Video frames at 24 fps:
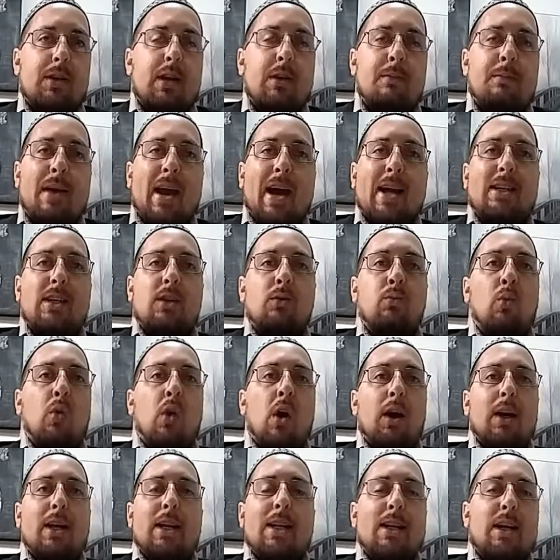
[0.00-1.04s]
Can you imagine
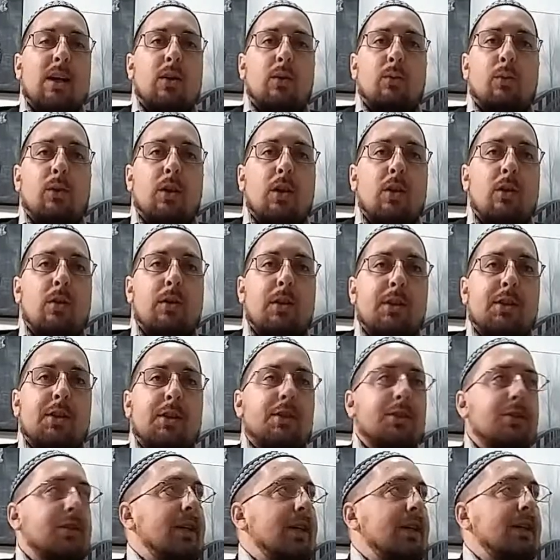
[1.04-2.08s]
walking down a road and
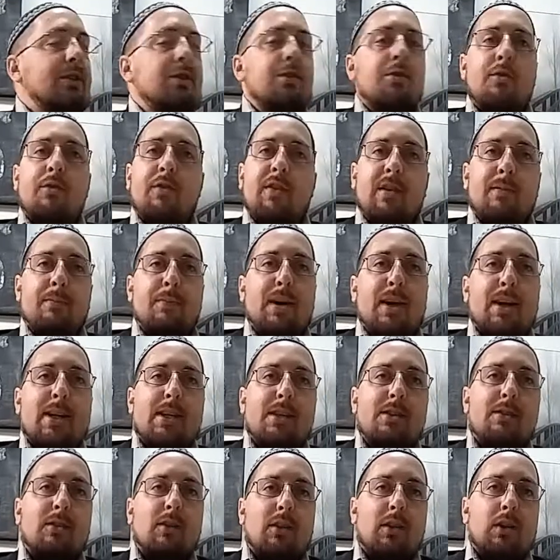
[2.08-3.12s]
just seeing two of your
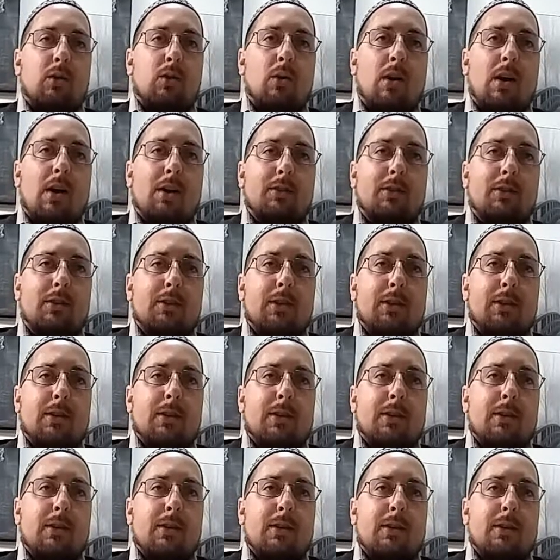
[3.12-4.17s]
buddies on a cross?
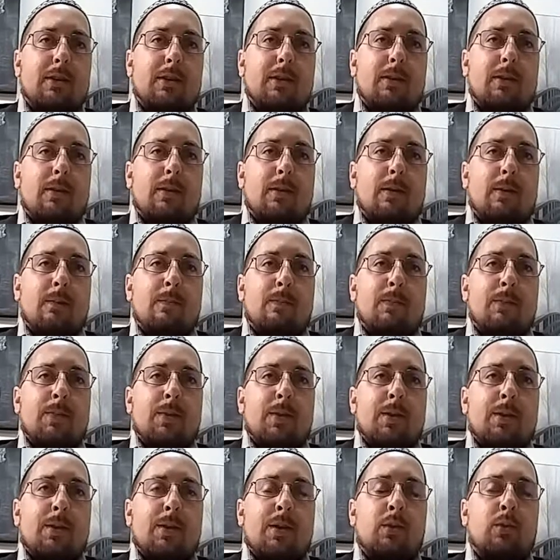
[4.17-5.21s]

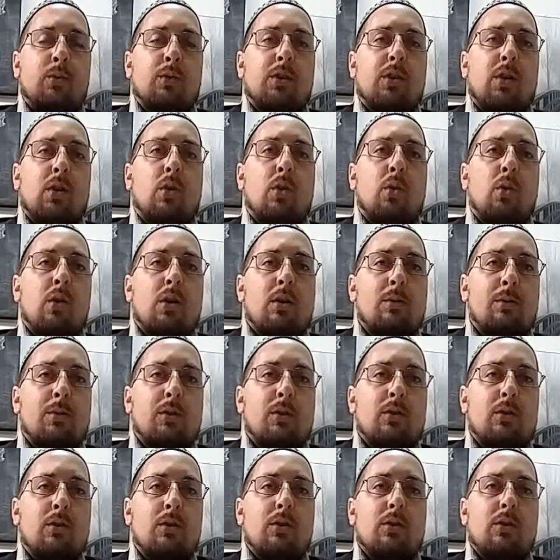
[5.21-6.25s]
This was a
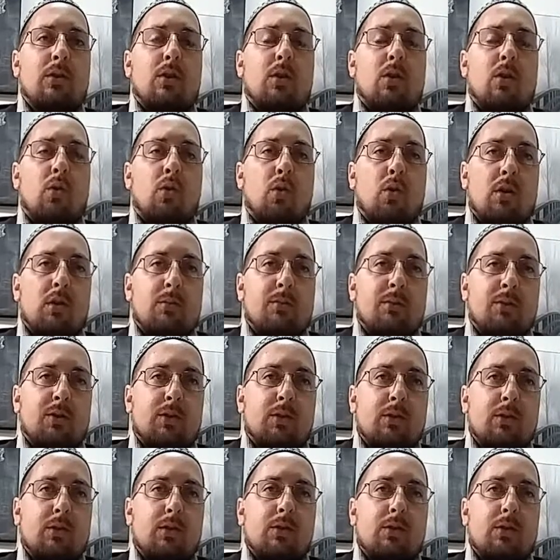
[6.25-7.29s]
horrible,
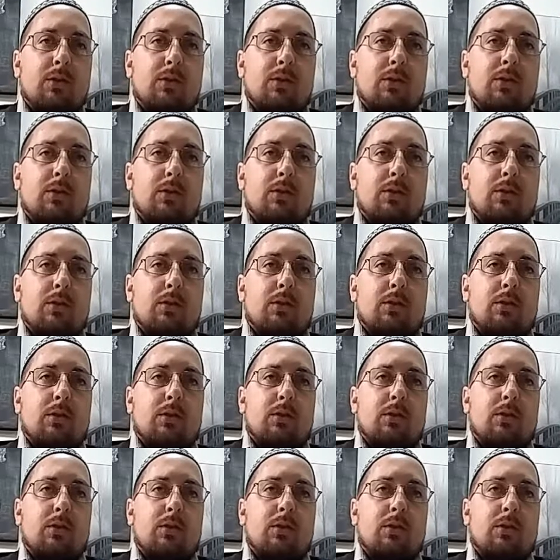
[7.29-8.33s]
horrible,
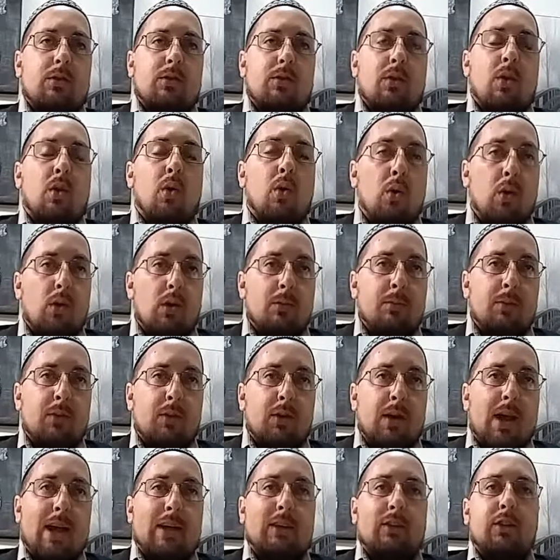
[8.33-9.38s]

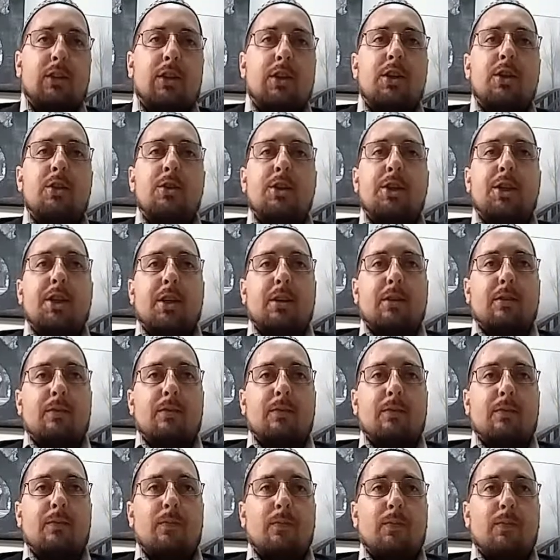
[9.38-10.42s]
horrible execution
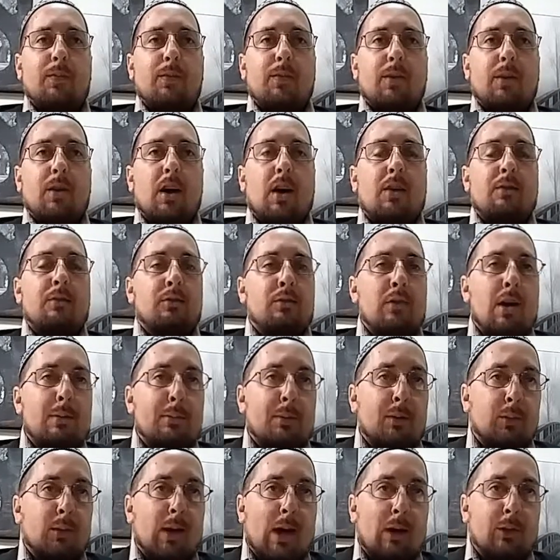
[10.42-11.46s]
of
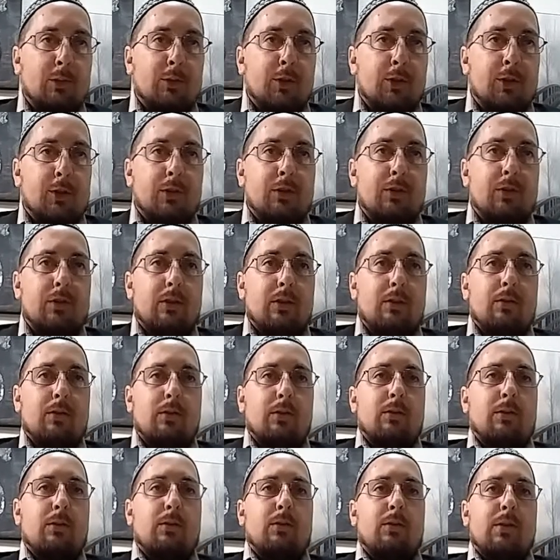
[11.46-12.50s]
rebel rousers,
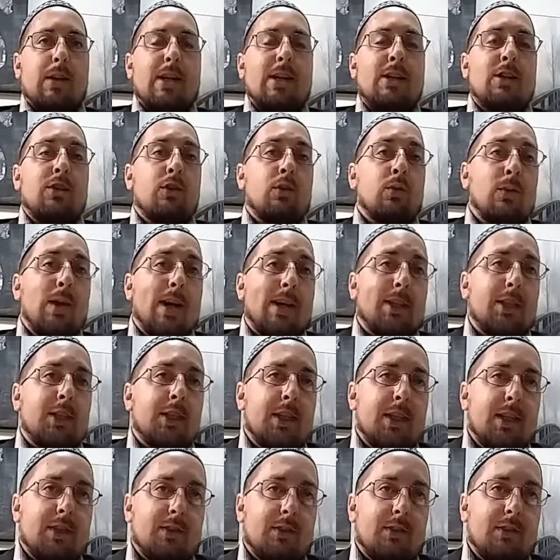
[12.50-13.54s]

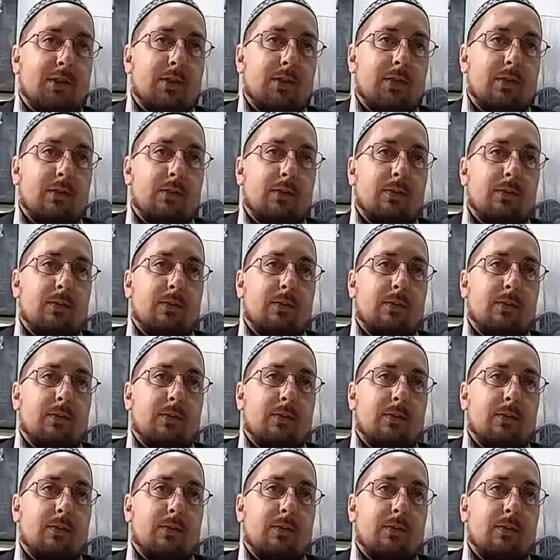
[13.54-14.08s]
insurrectionists,